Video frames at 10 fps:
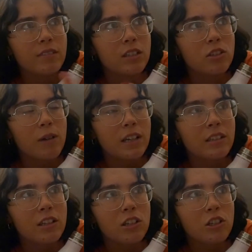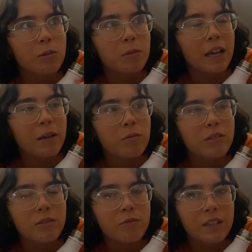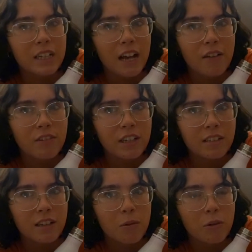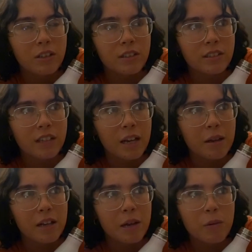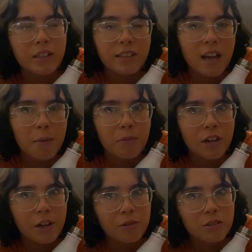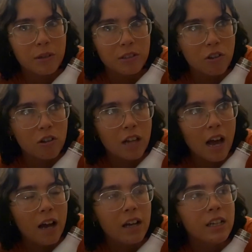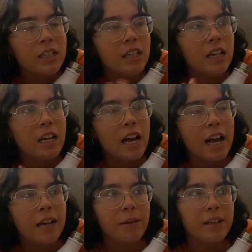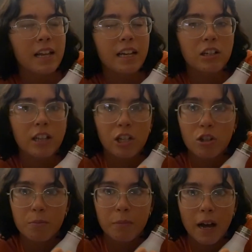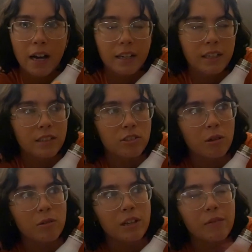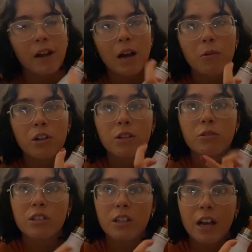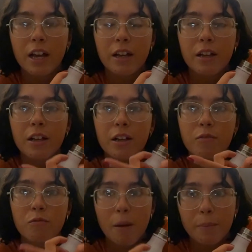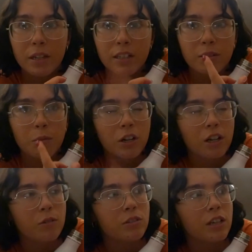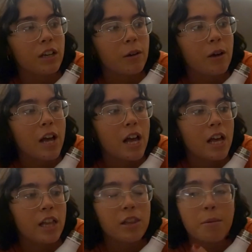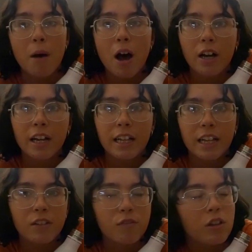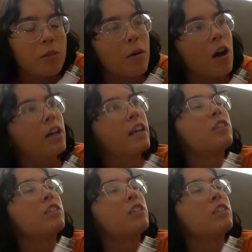the rest of the loop like didn't really have things that I wanted to see. It went to Camp Nou, so I saw that. Anyway, then it like come back, so I was like, right, I want to go to the Ramblers, I want to go to the market, like the food market.